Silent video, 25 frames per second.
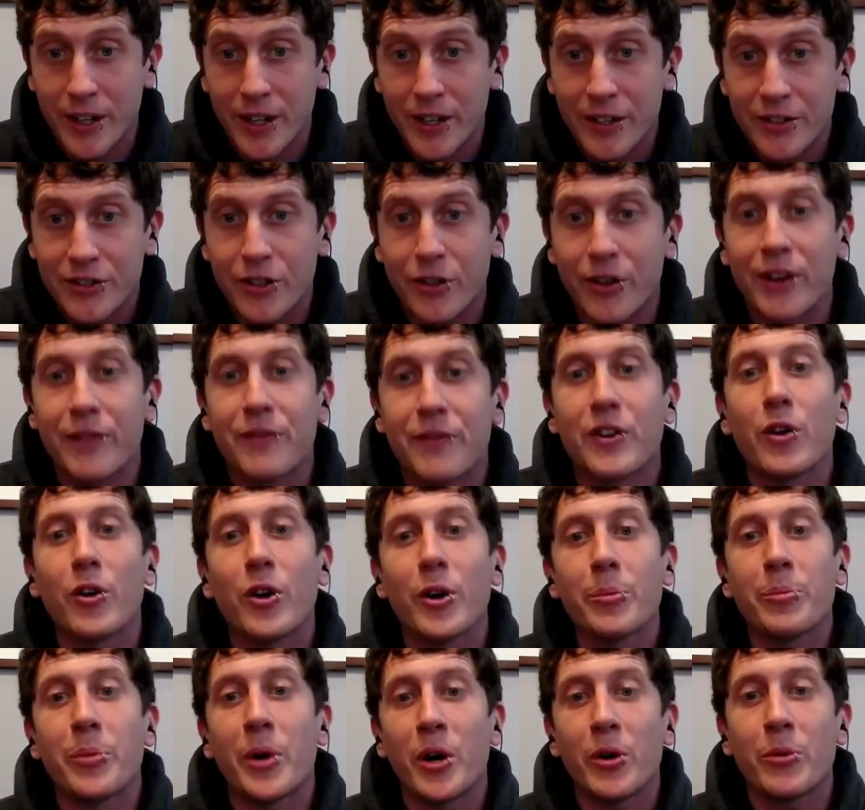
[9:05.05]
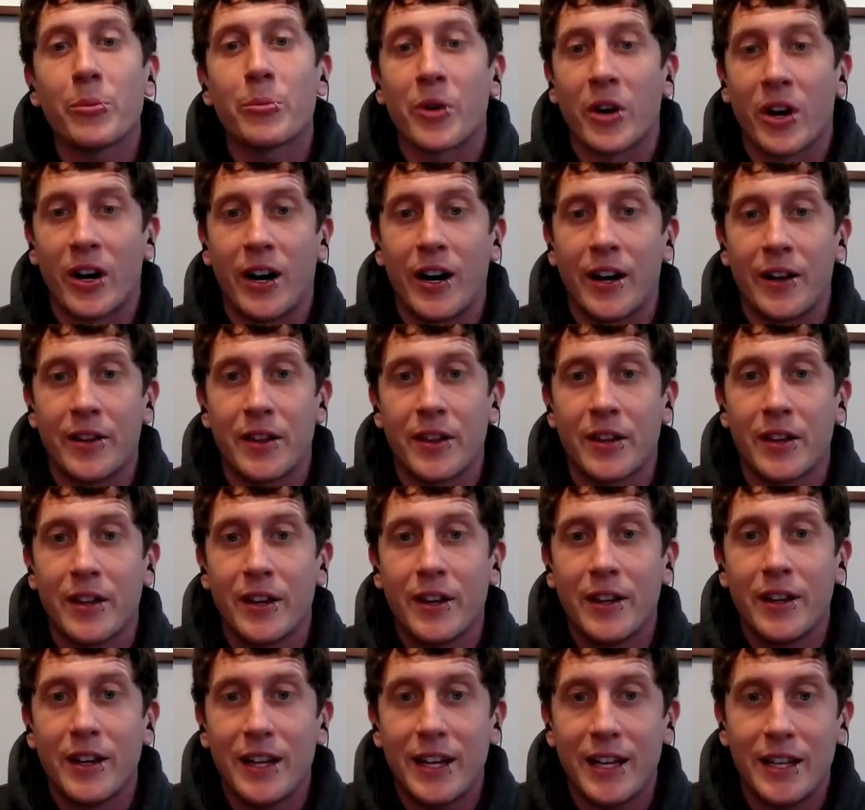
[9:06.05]
So if your bone broth
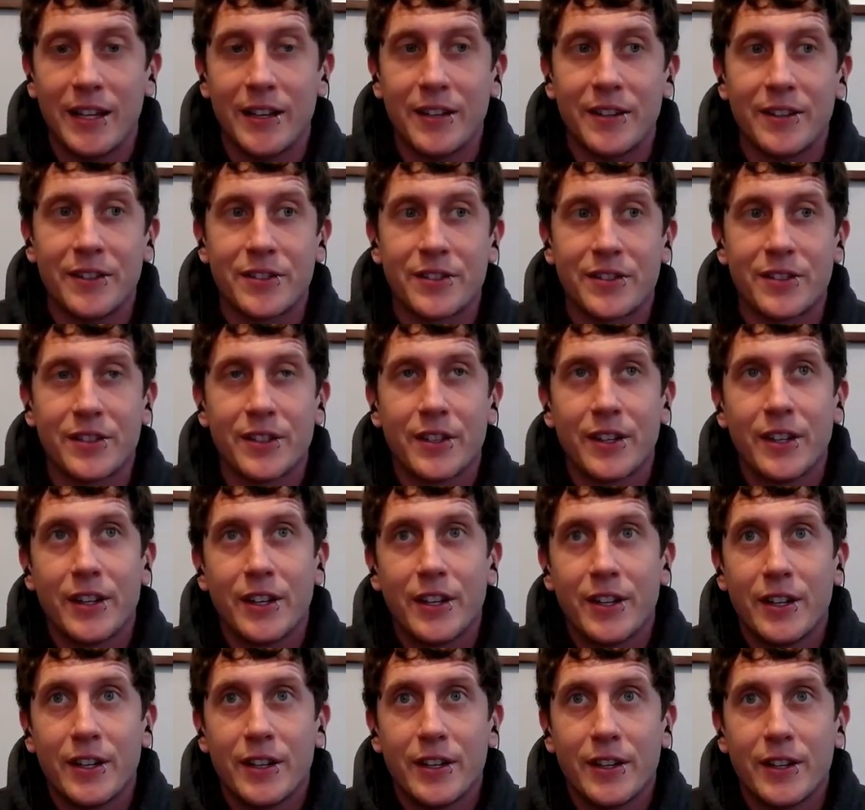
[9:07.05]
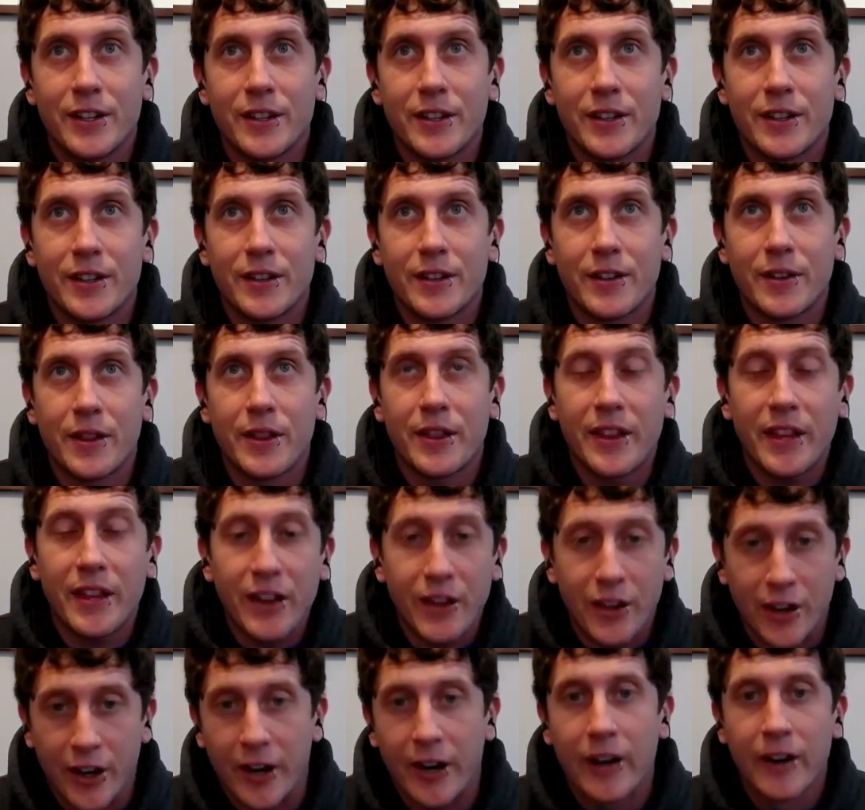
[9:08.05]
is
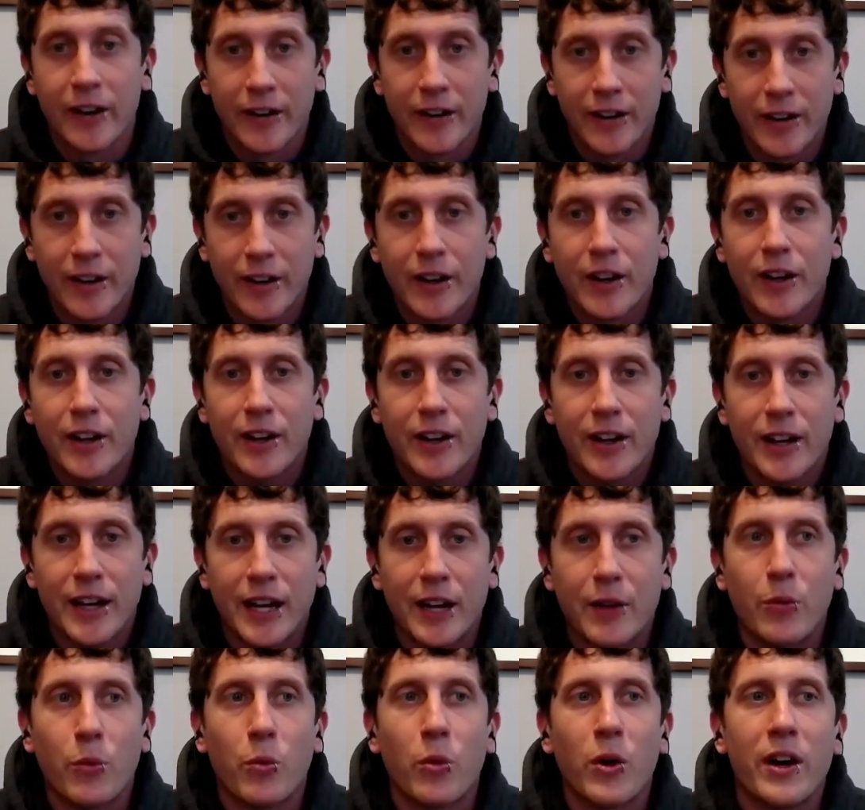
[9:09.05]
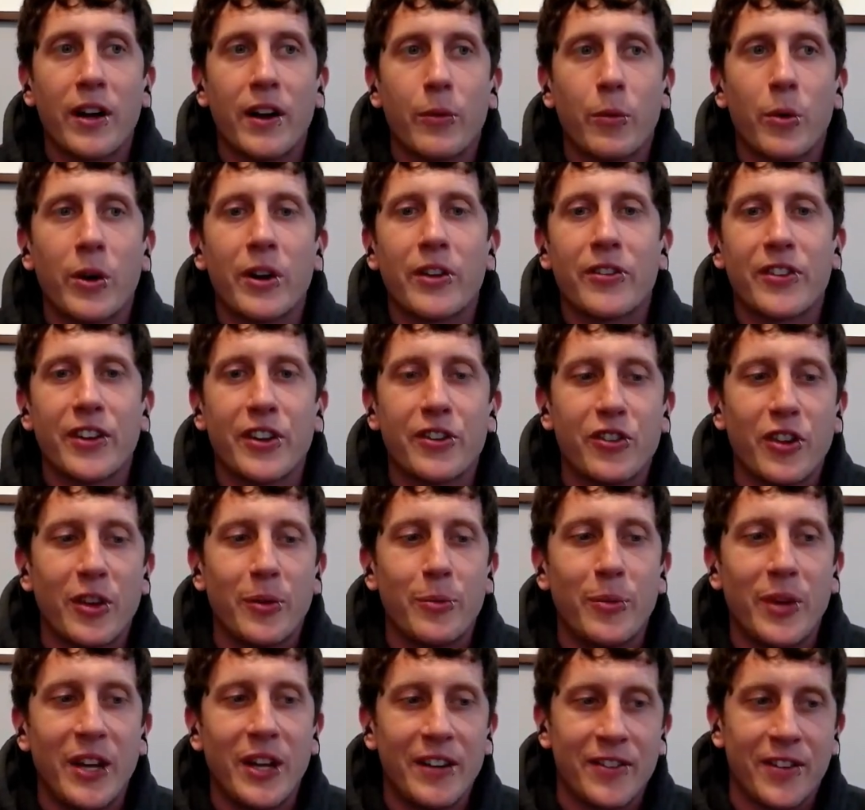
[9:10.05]
thinner, what essentially
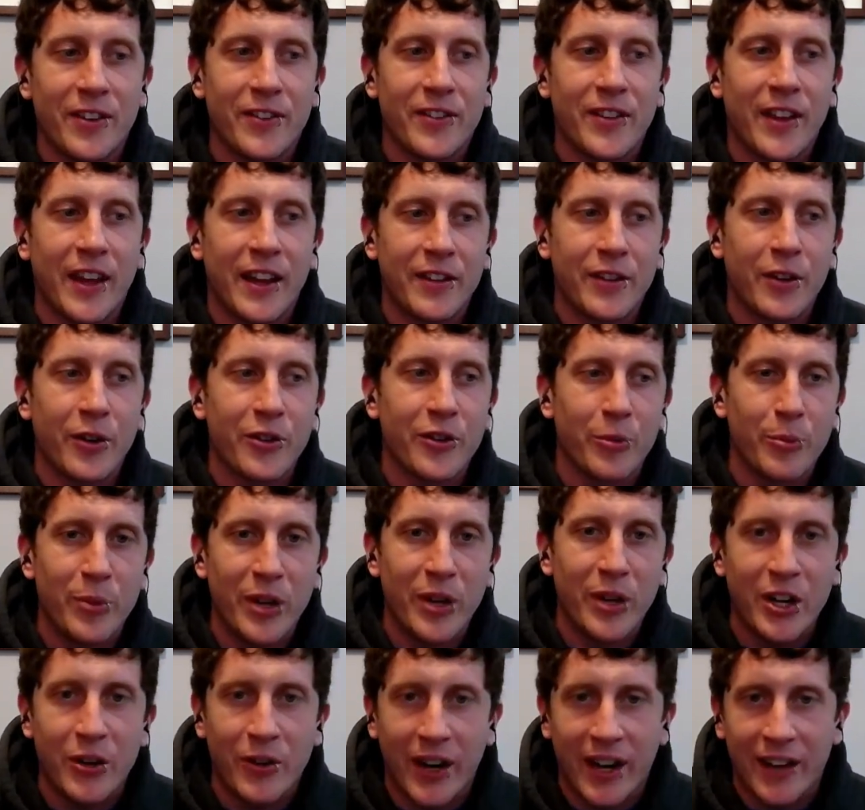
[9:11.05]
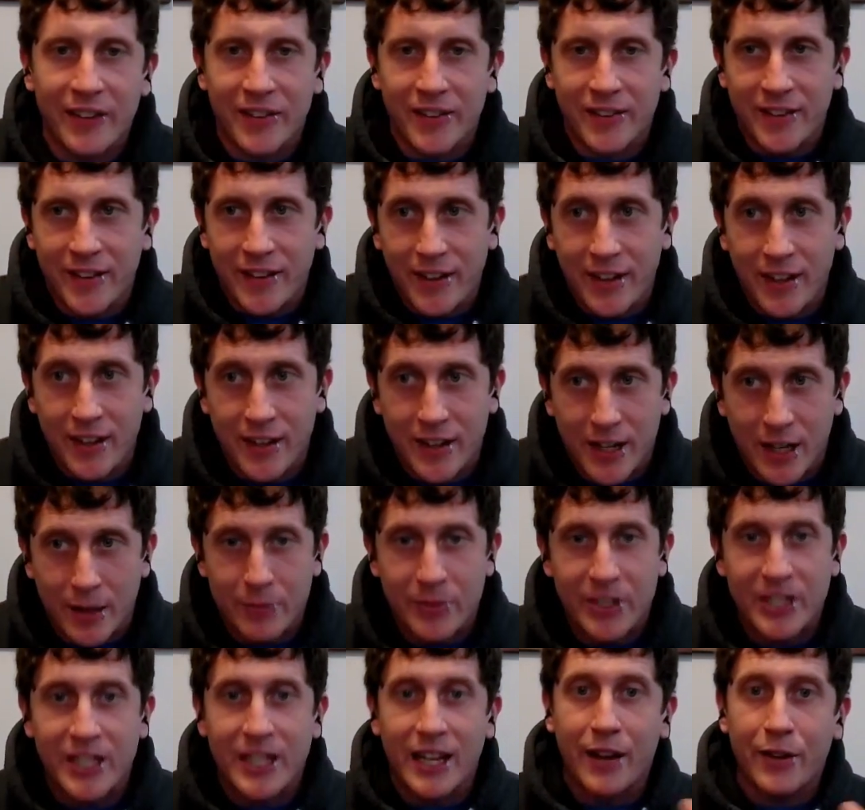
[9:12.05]
means is that those amino acids that need to come
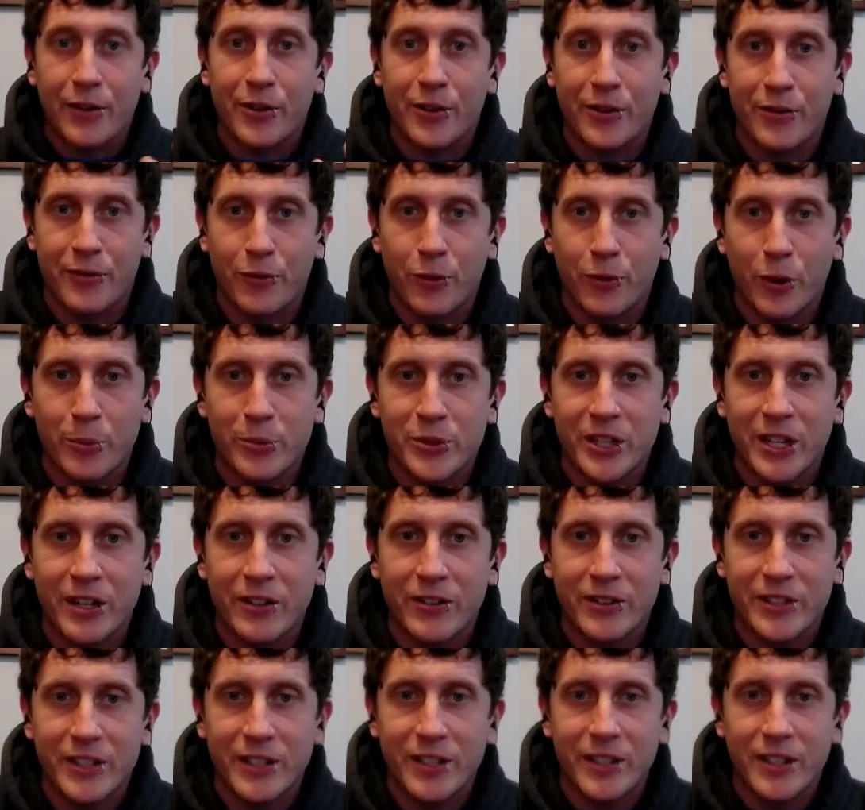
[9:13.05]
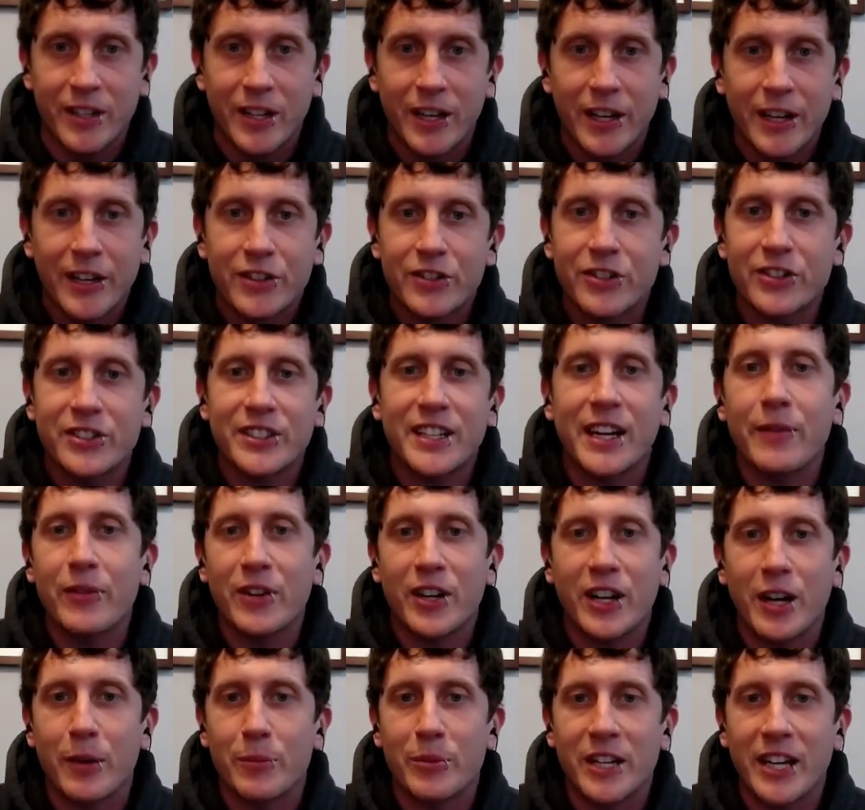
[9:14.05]
together to form gelatin just
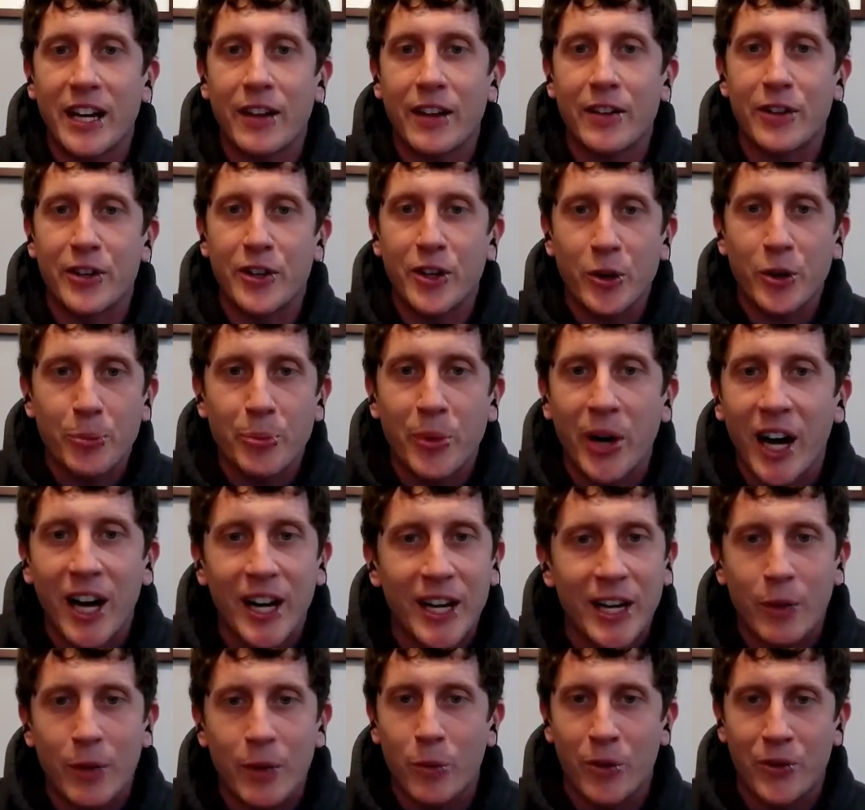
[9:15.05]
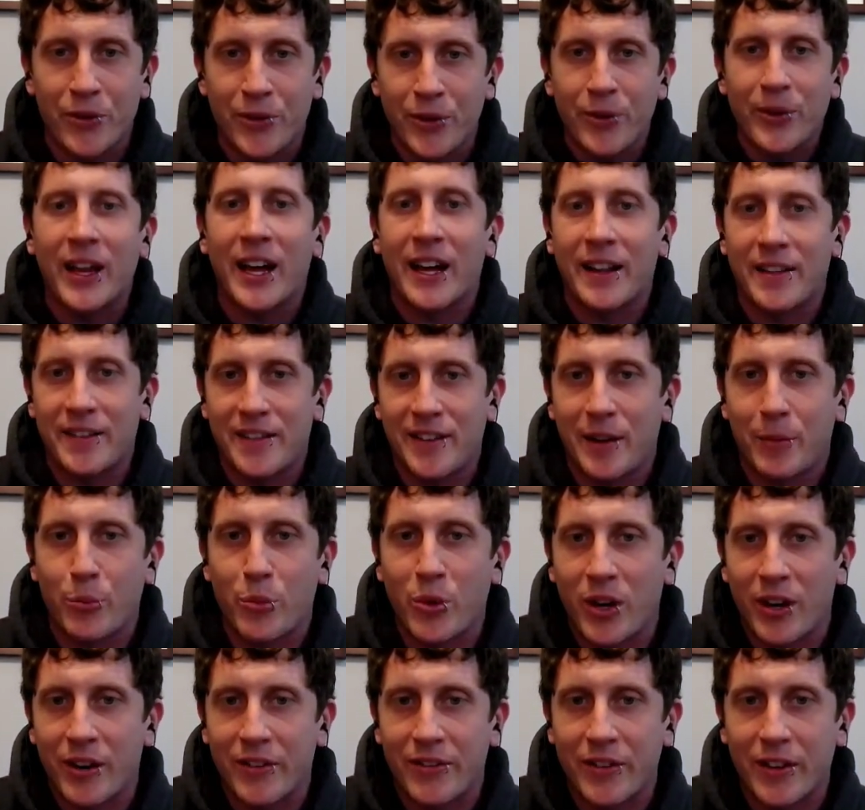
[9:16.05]
haven't come together. Your body will do that same
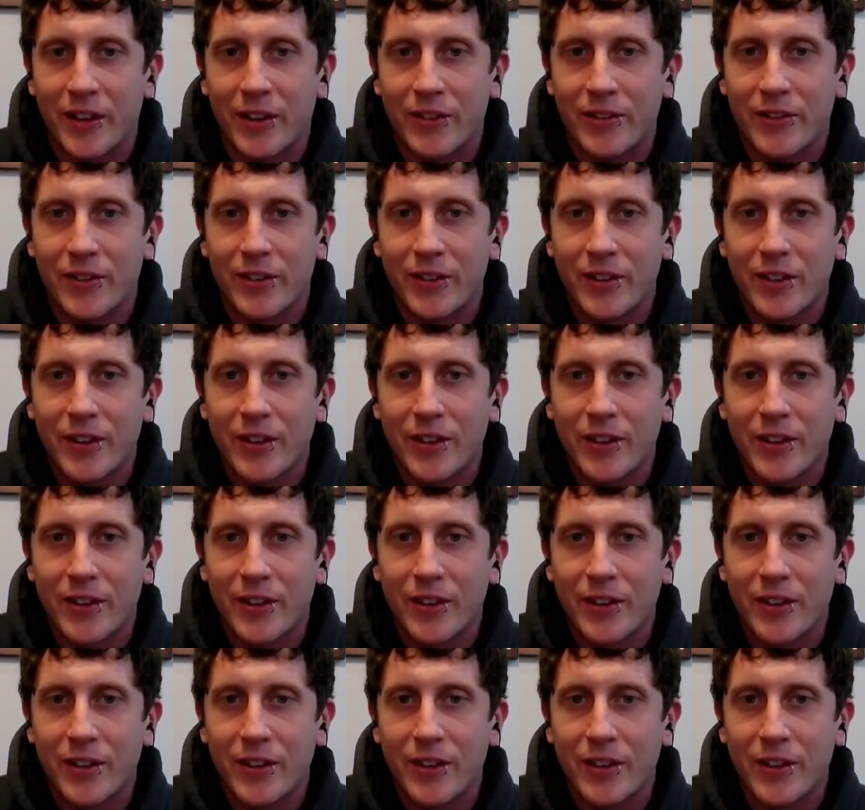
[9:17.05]
process, mm-hmm.